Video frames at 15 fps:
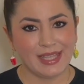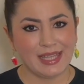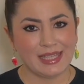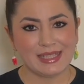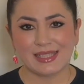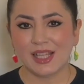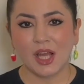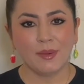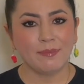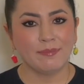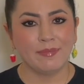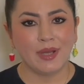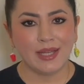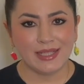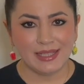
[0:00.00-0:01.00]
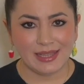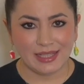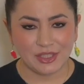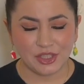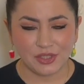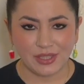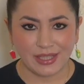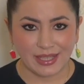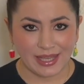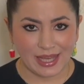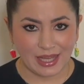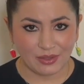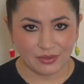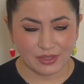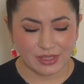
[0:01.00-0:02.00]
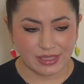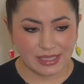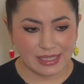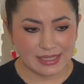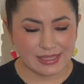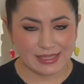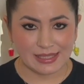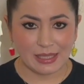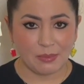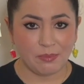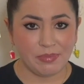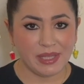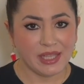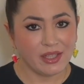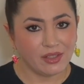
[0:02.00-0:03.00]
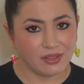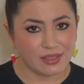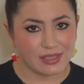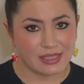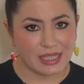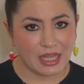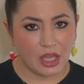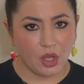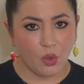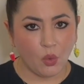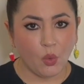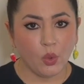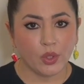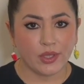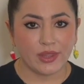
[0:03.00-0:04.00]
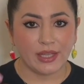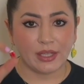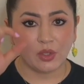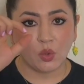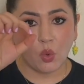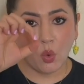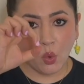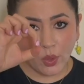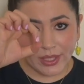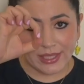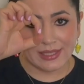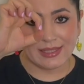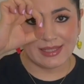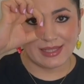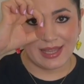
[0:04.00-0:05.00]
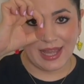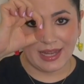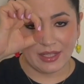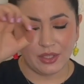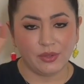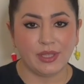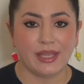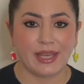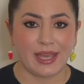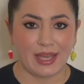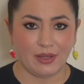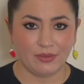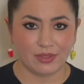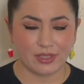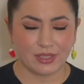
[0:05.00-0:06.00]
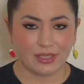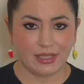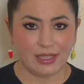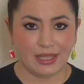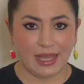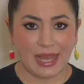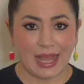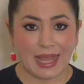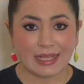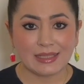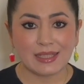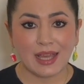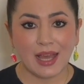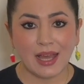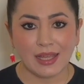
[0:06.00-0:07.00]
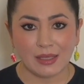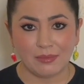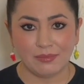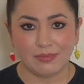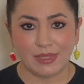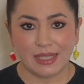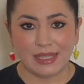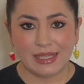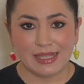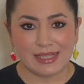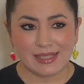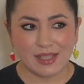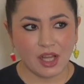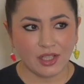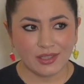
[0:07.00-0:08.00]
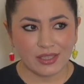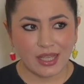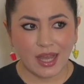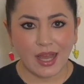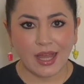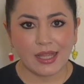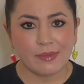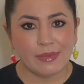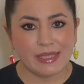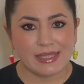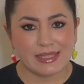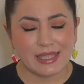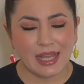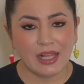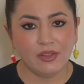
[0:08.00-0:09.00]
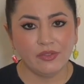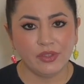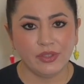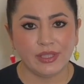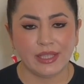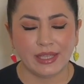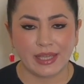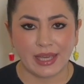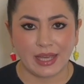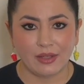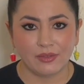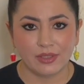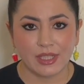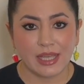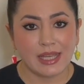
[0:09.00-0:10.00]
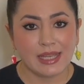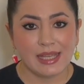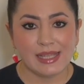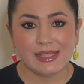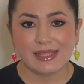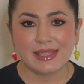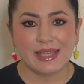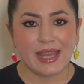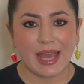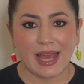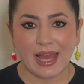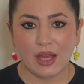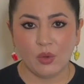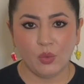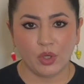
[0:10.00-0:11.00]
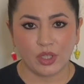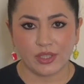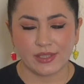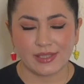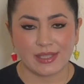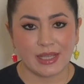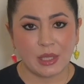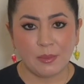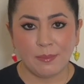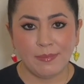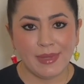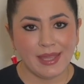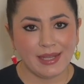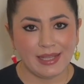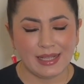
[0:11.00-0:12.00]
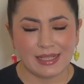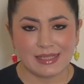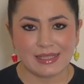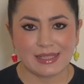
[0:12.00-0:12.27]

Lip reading: It's not money that you can count. It's the bills or the coins that you can count. And time, it's not time itself you can count. It's the hours, minutes,